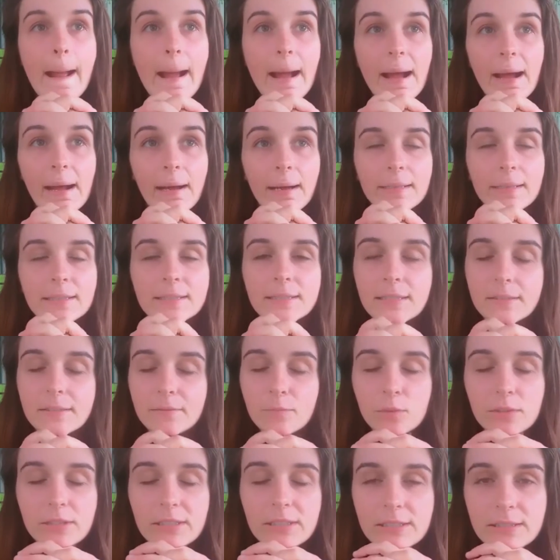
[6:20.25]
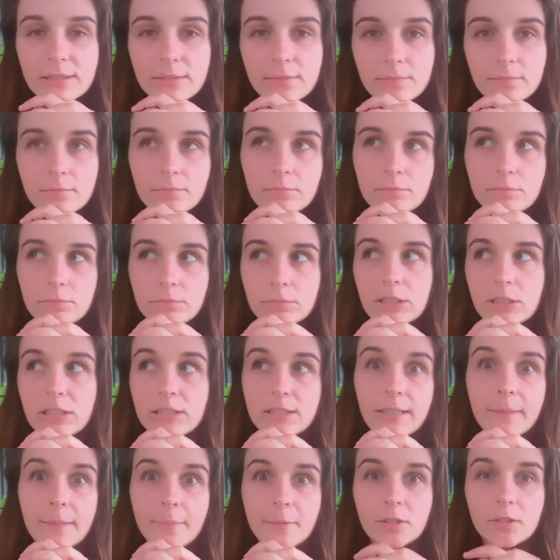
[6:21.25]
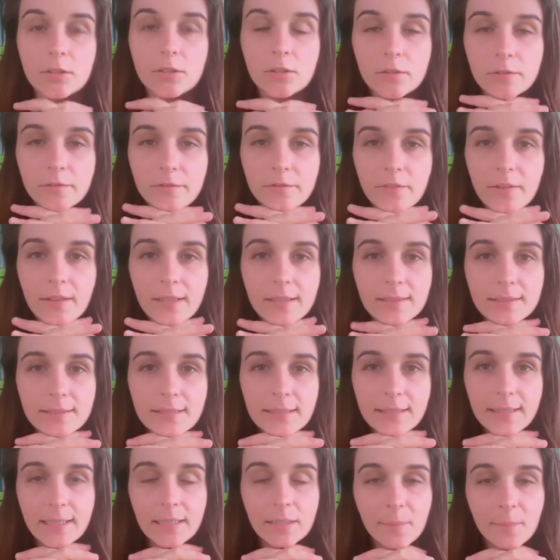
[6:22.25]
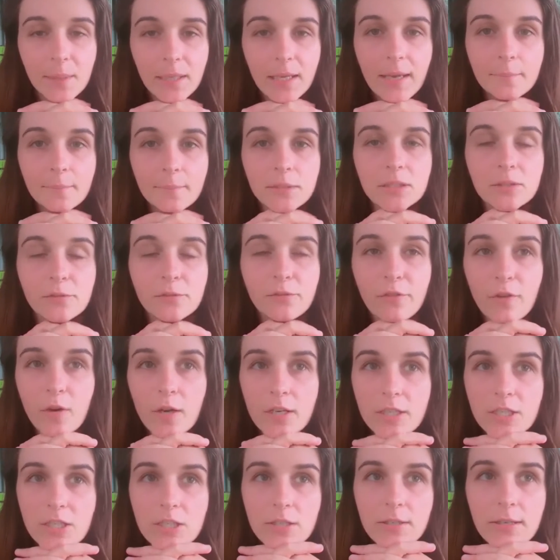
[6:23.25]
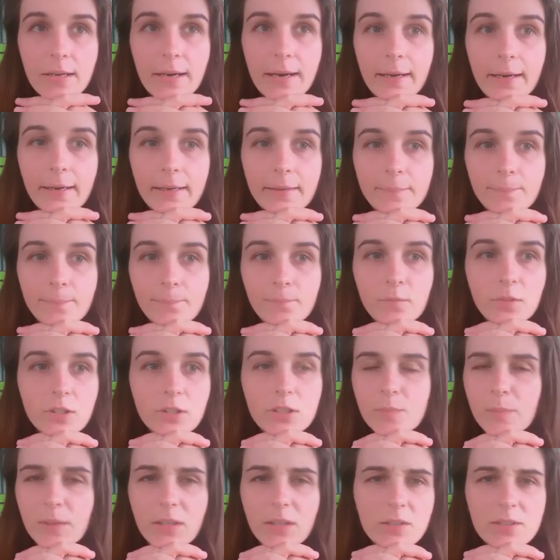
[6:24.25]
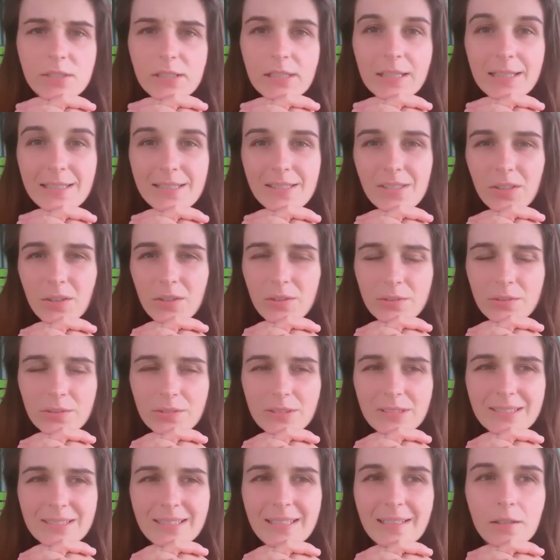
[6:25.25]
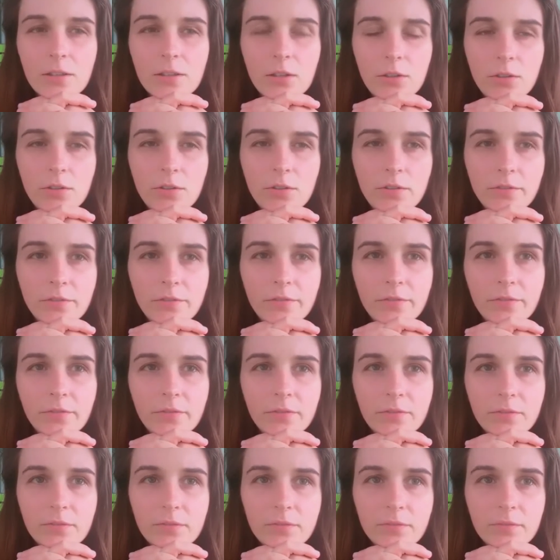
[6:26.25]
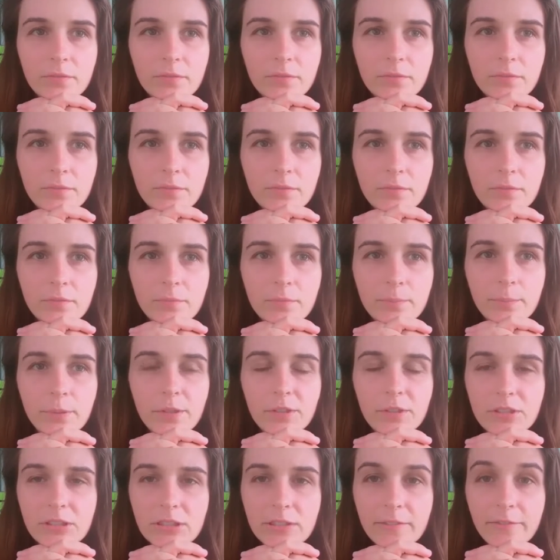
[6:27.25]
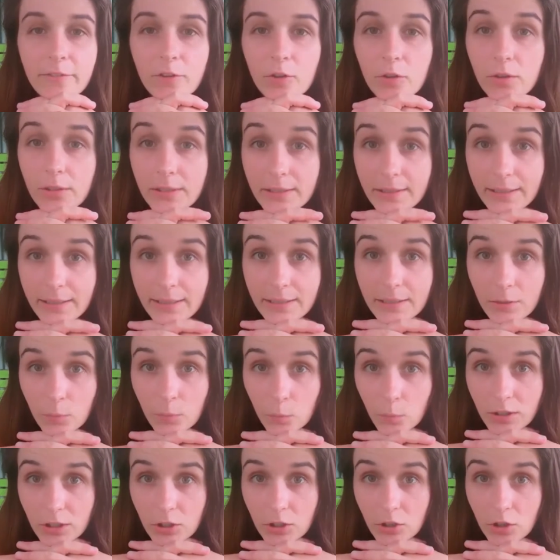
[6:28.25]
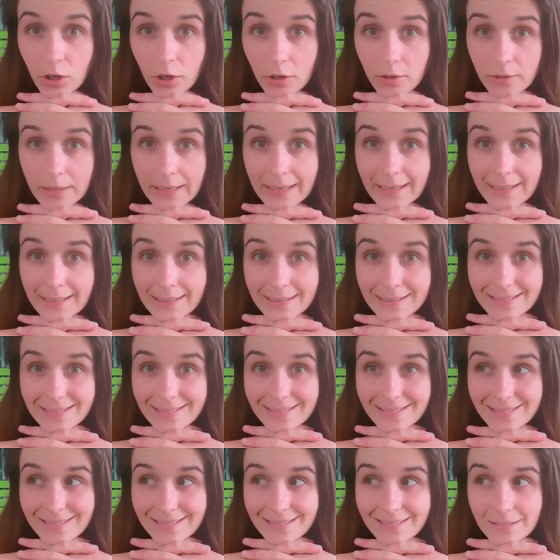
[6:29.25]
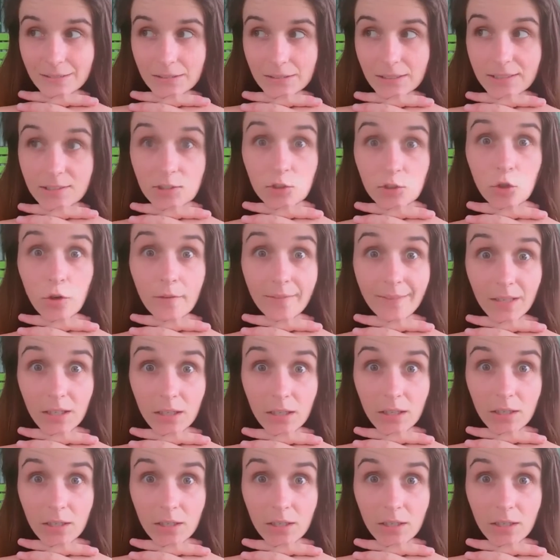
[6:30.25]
except with the exception of things that need to be kept in the fridge, just because it gets so sick of purchasing food and then when you go to eat it, it's not there.